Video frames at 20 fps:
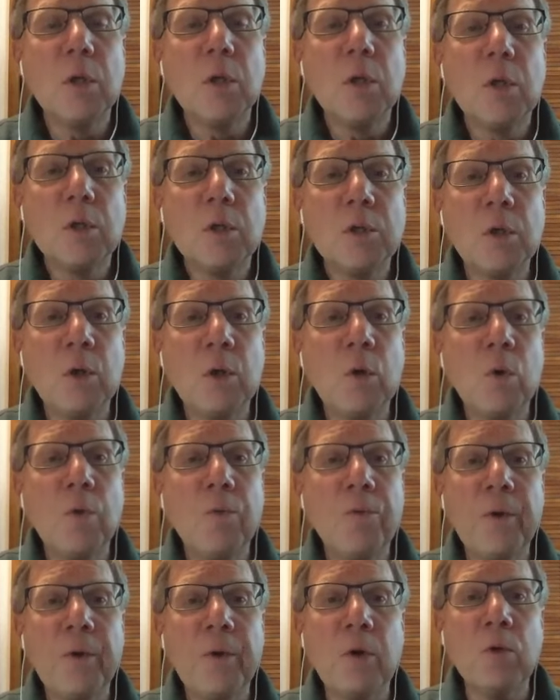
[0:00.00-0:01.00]

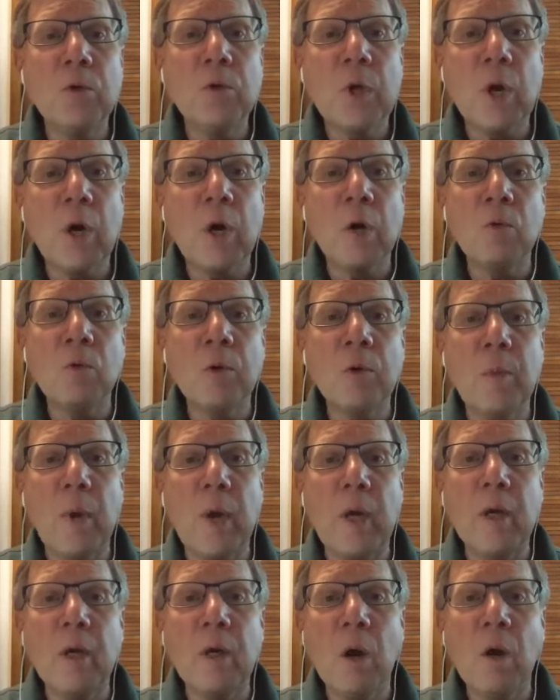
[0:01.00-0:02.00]
So Pharaoh's heart
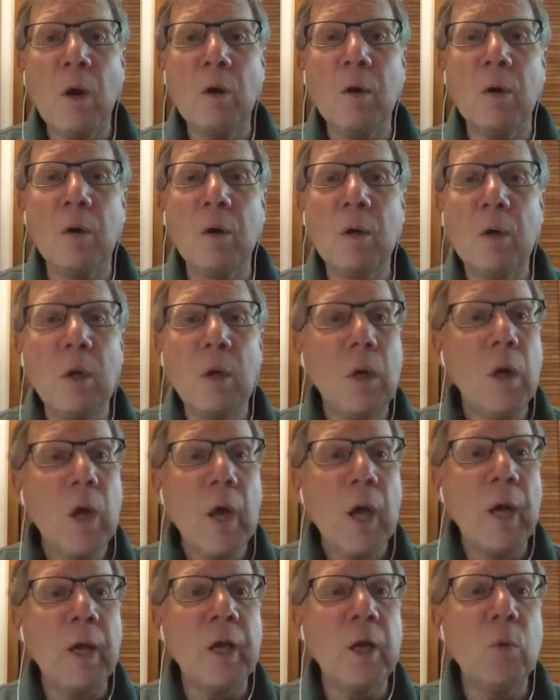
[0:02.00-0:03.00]
remained hardened,
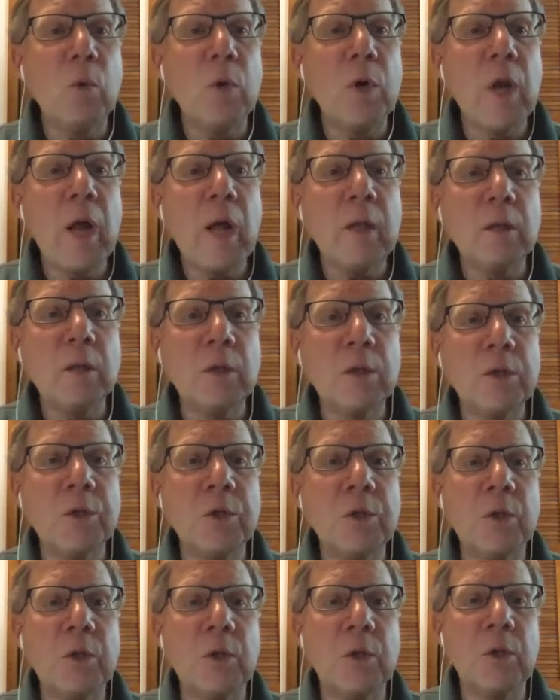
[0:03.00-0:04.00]
and he would not
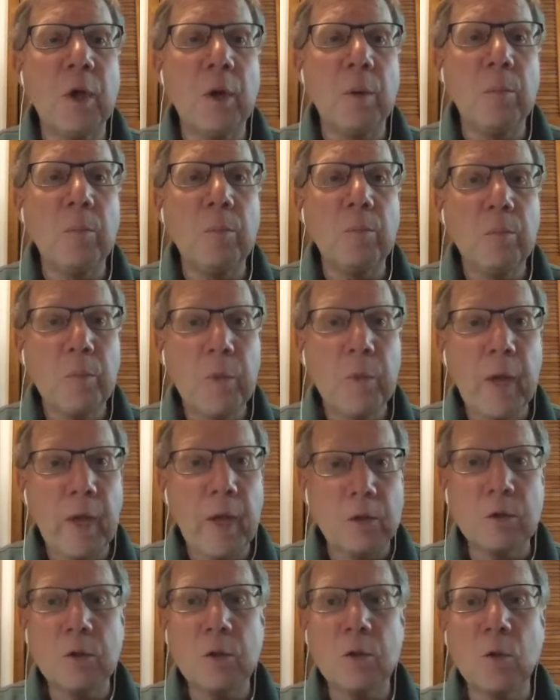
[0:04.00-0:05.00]
listen to them,
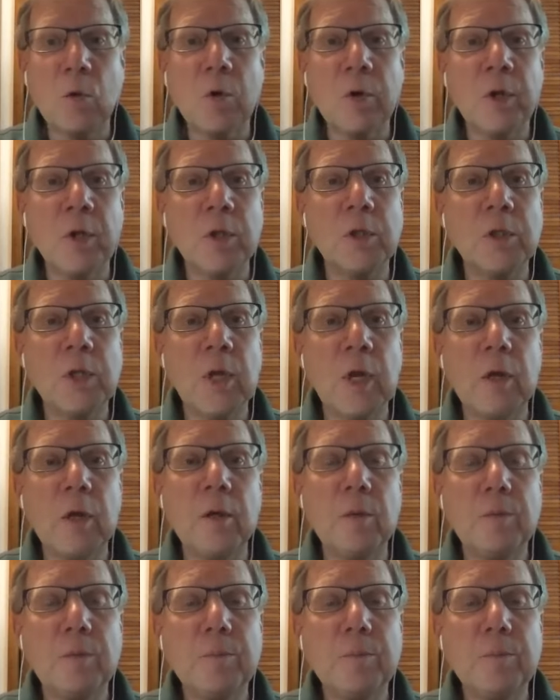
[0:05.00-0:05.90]
as the Lord had said.